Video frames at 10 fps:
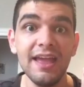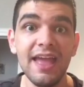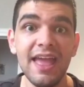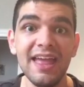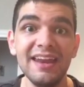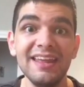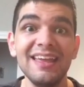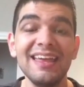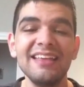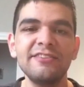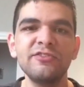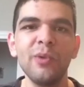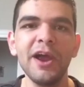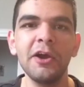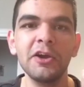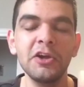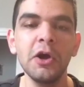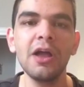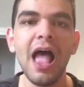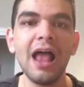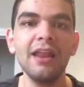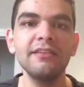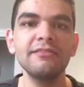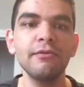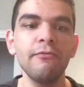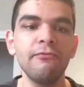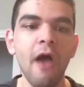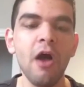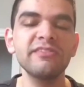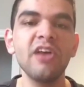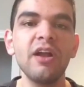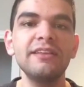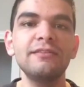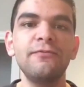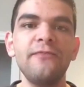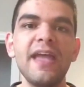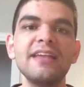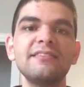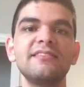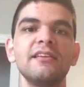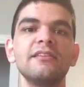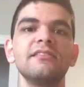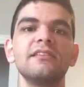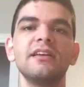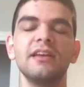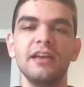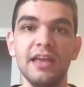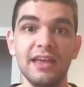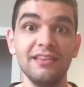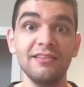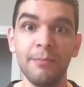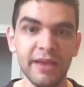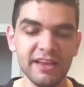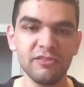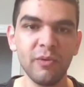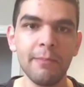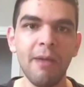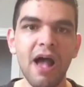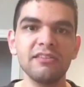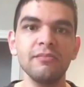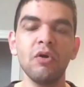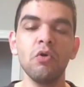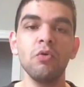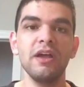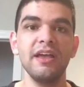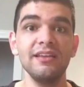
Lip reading: And it's where Cook Islands falls on its face in the biggest way possible.